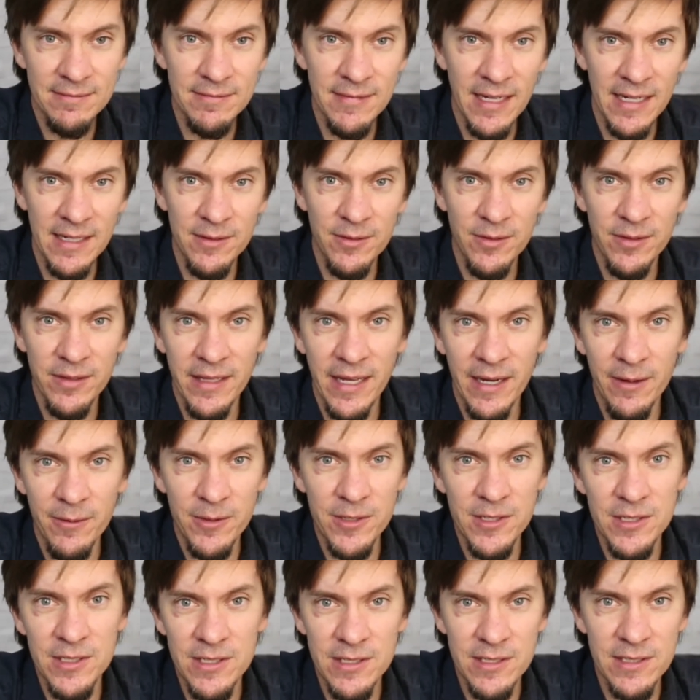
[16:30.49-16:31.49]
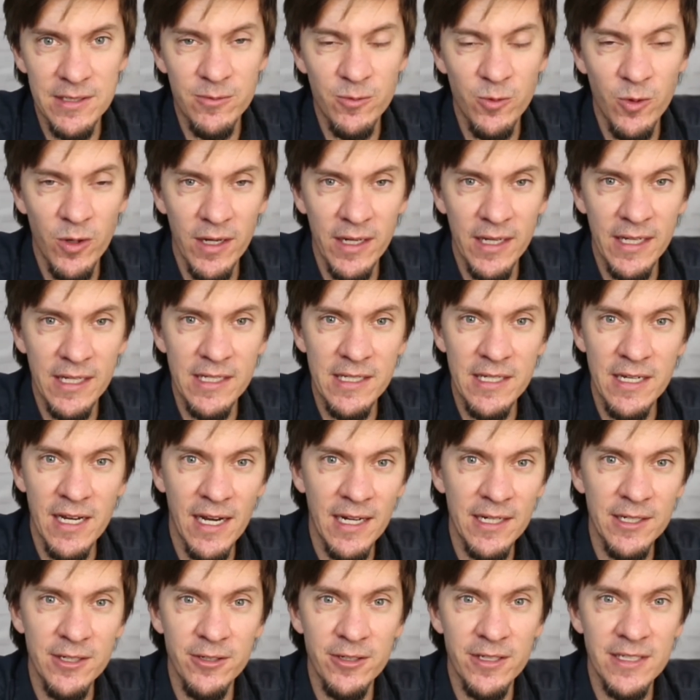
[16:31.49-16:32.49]
That was what he
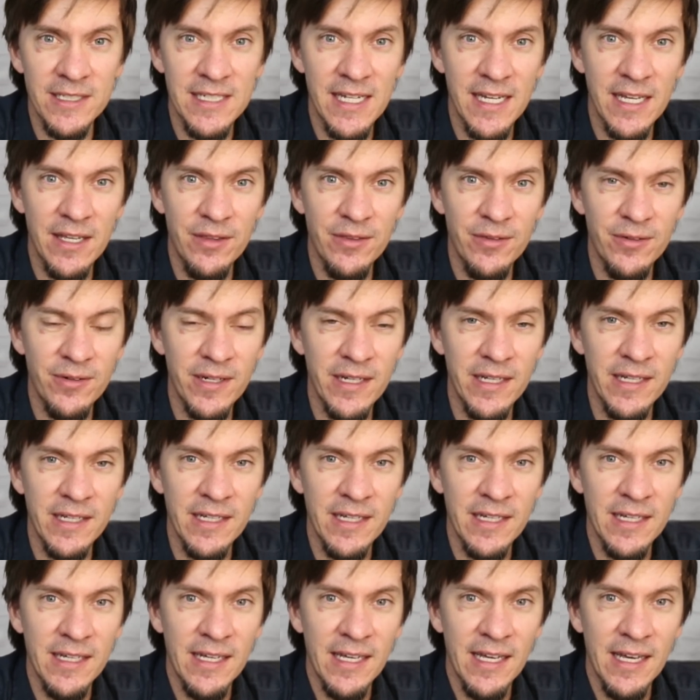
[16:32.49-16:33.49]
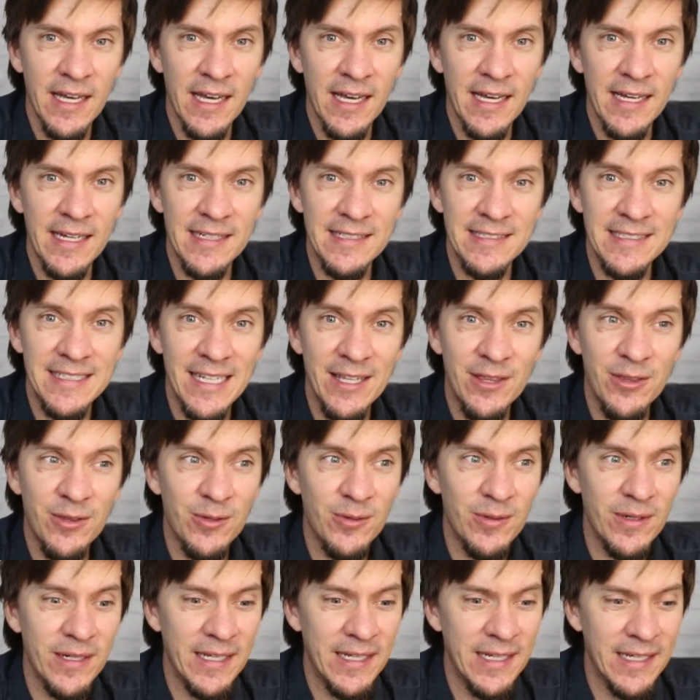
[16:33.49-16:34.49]
taught during day 3. And day
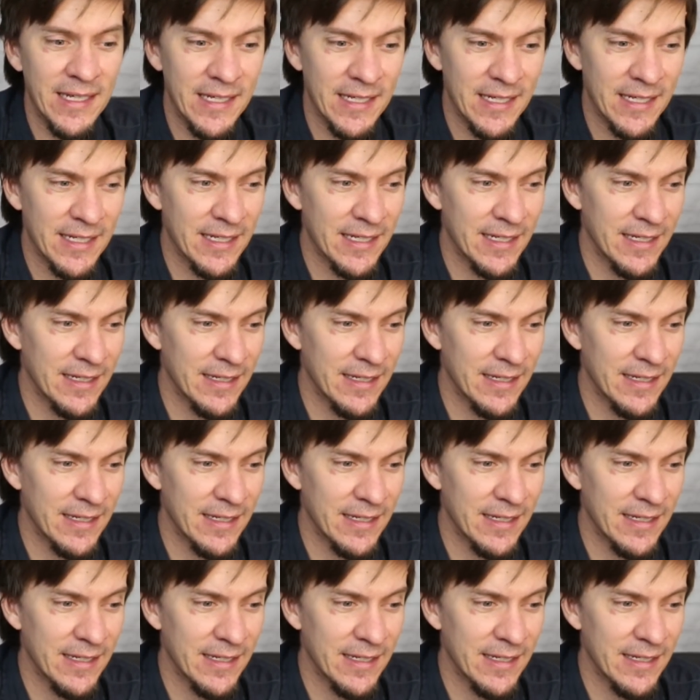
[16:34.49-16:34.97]
3